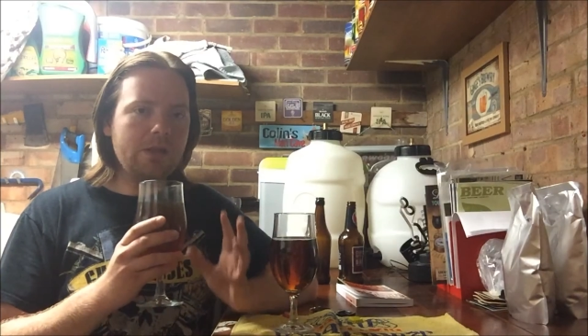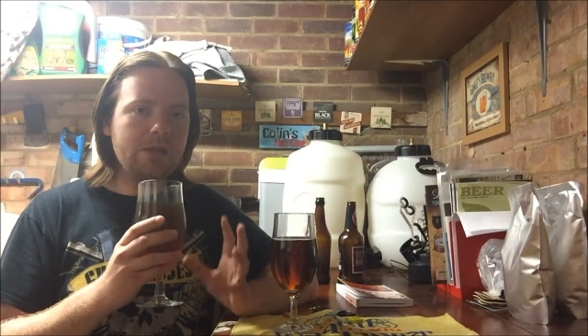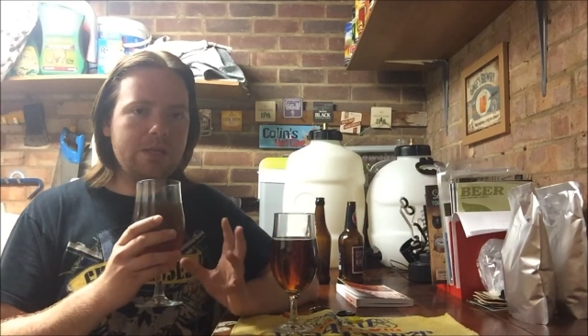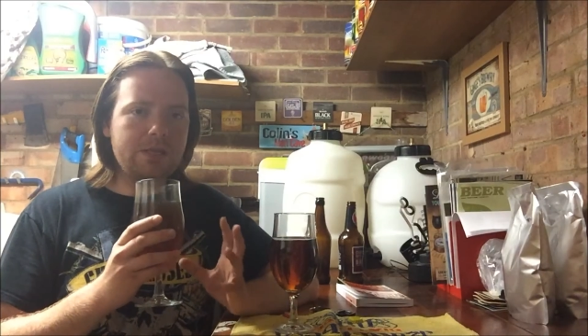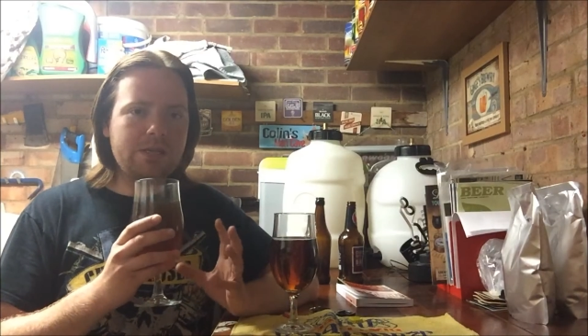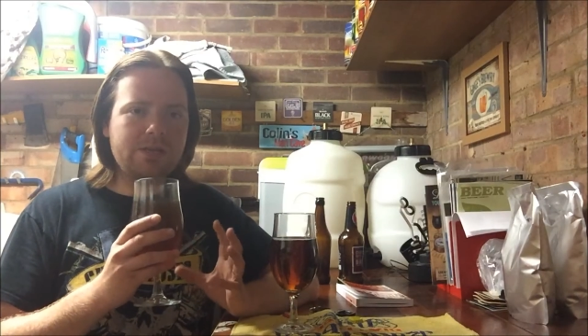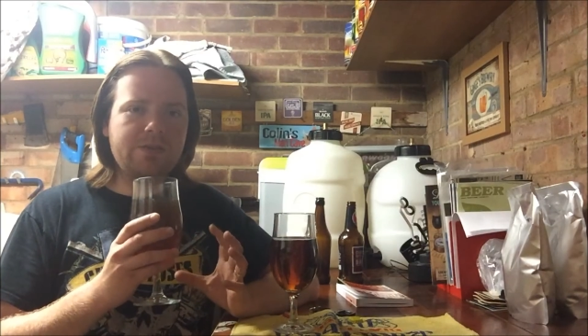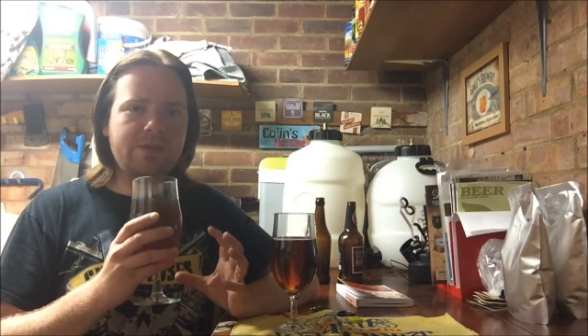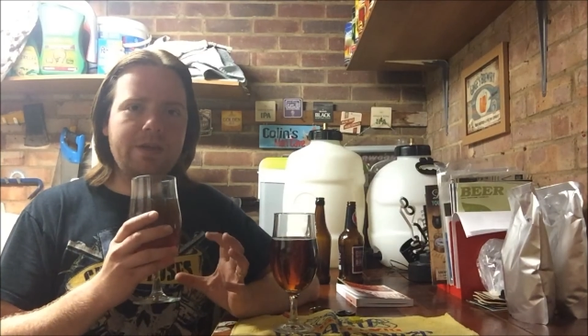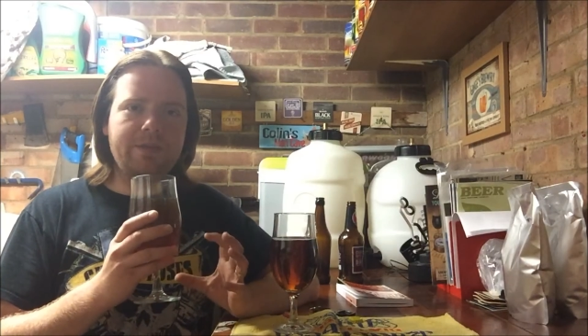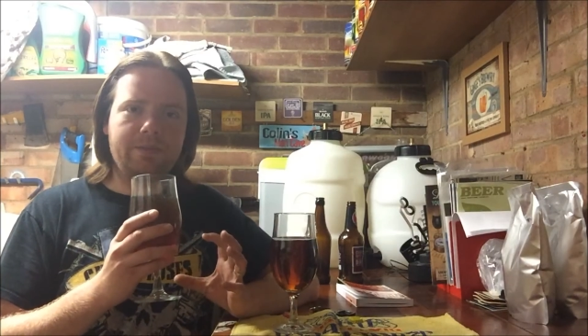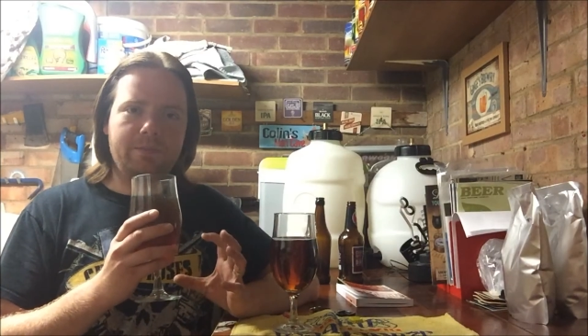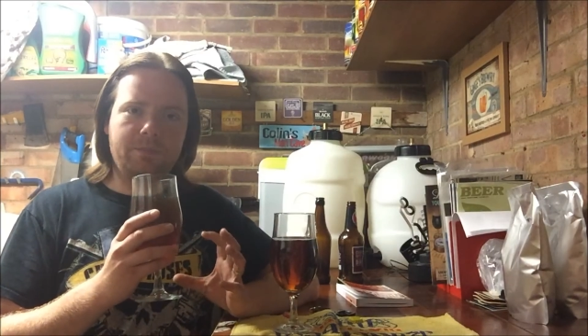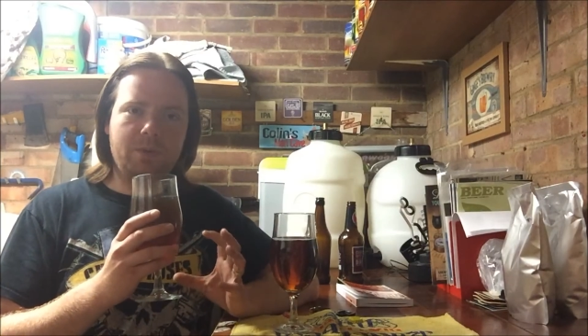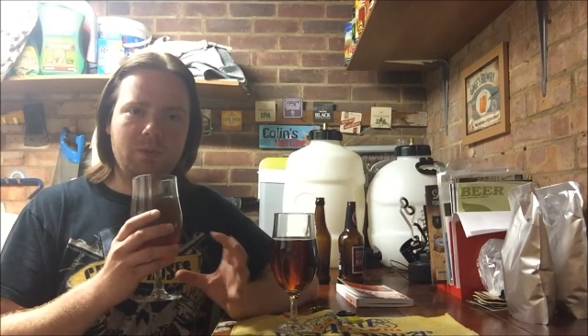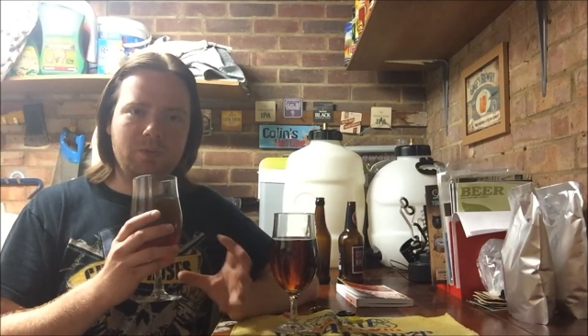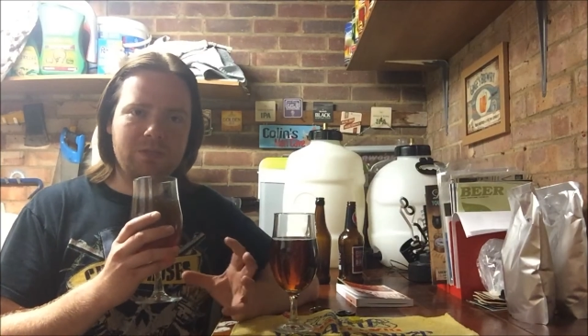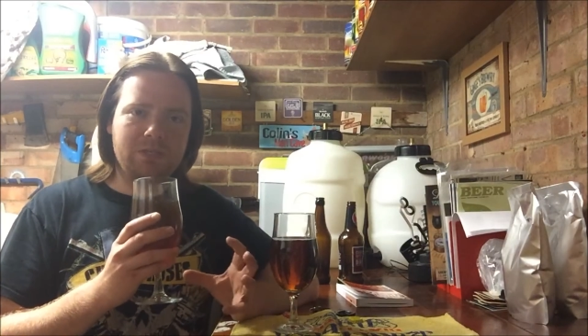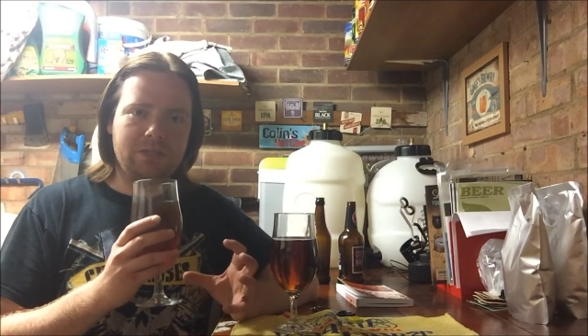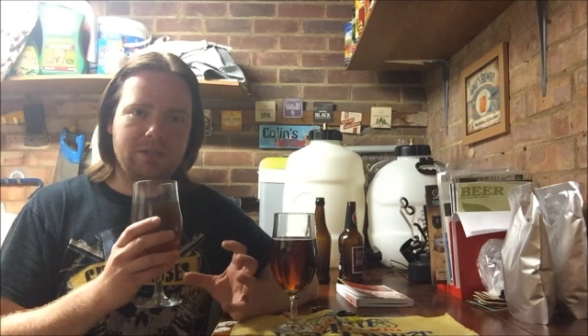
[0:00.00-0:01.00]
you get the
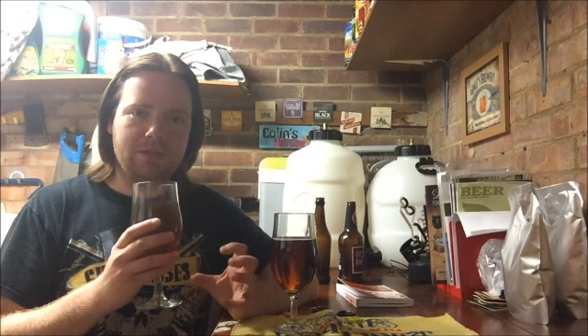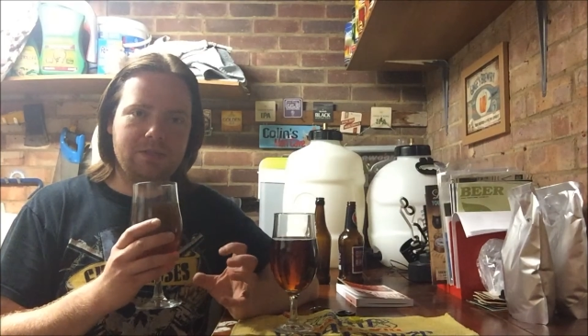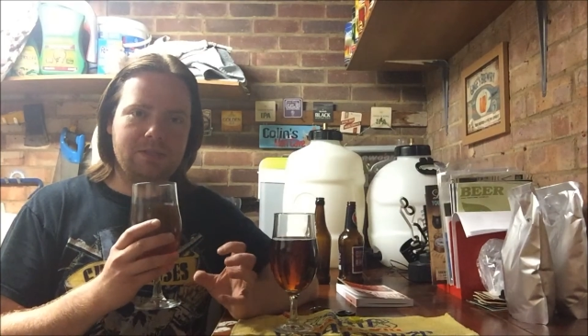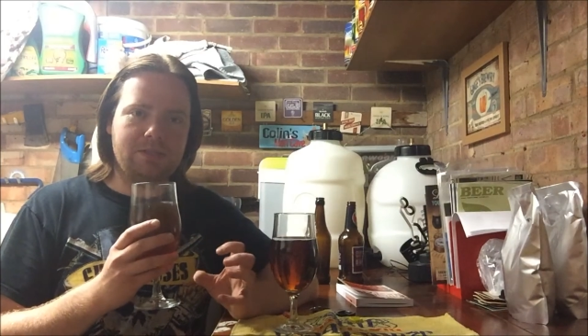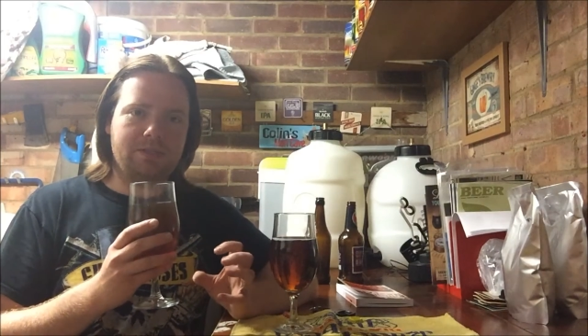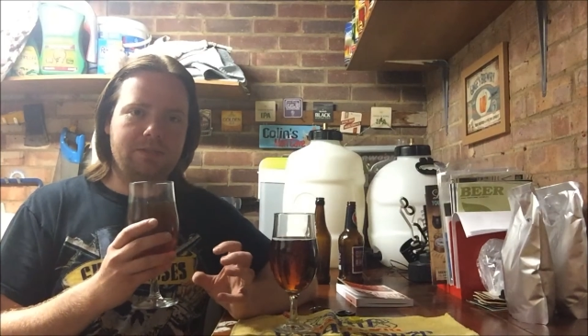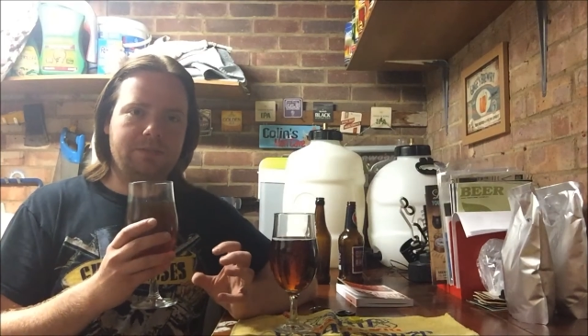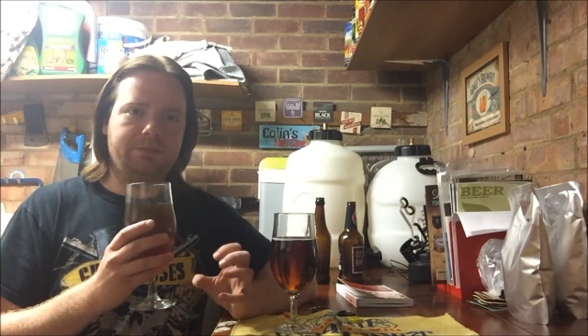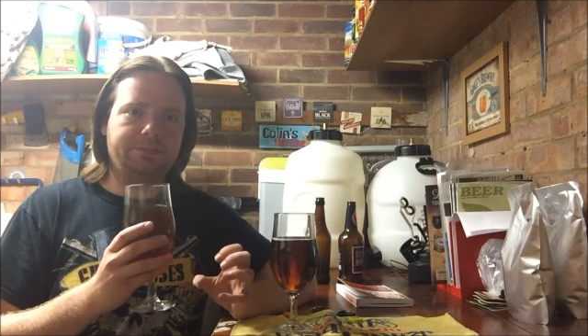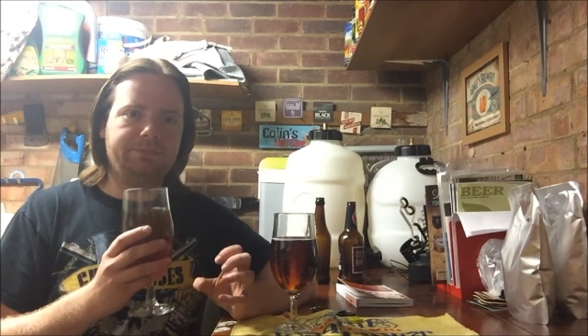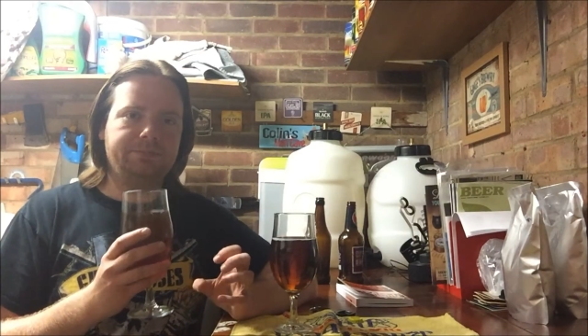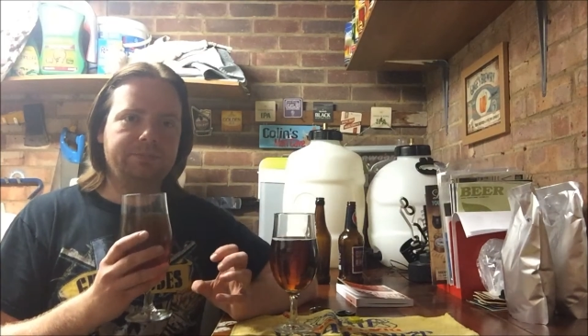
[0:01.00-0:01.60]
maltiness